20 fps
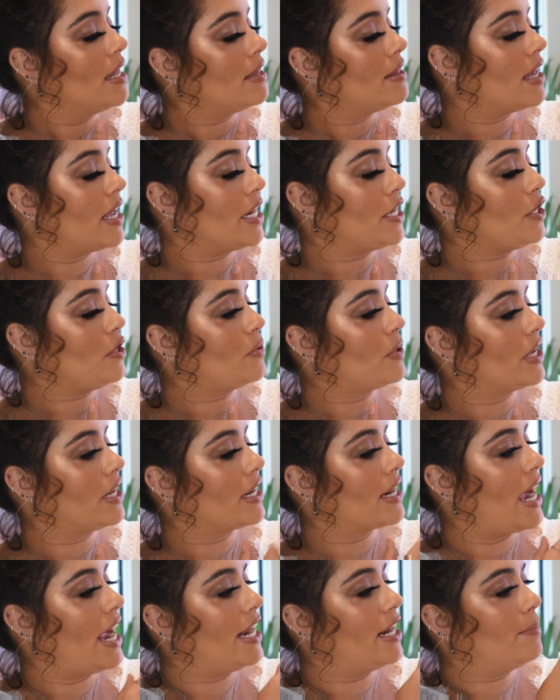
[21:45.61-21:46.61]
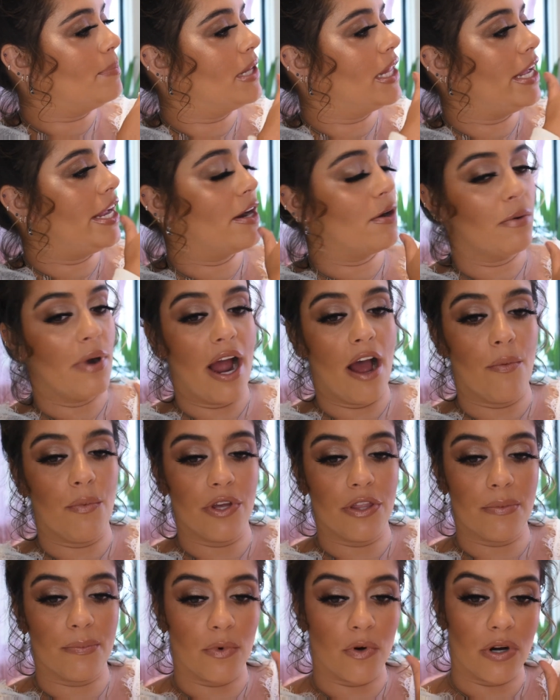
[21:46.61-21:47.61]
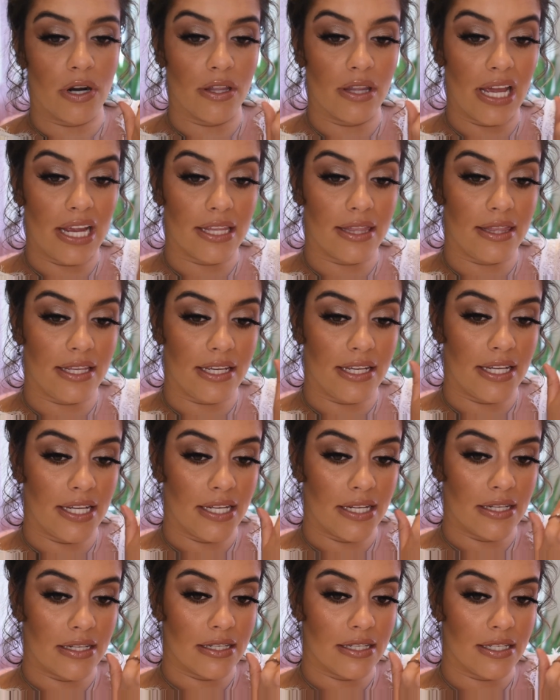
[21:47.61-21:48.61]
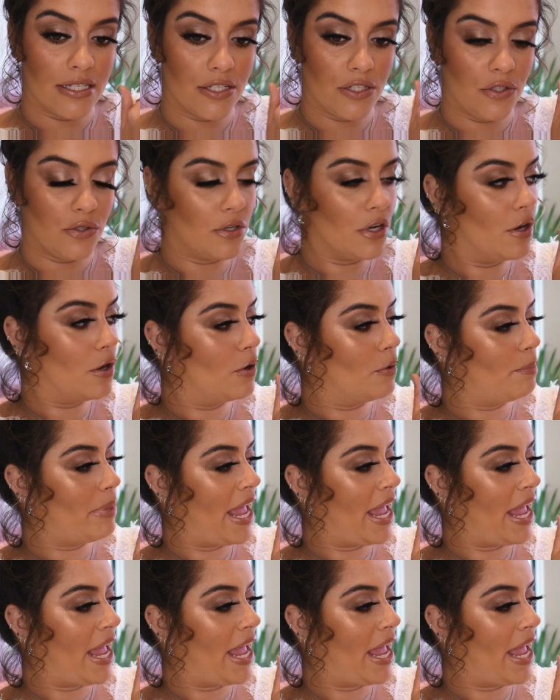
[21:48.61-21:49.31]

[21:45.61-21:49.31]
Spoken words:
then you can kind of play around with more like these, you know,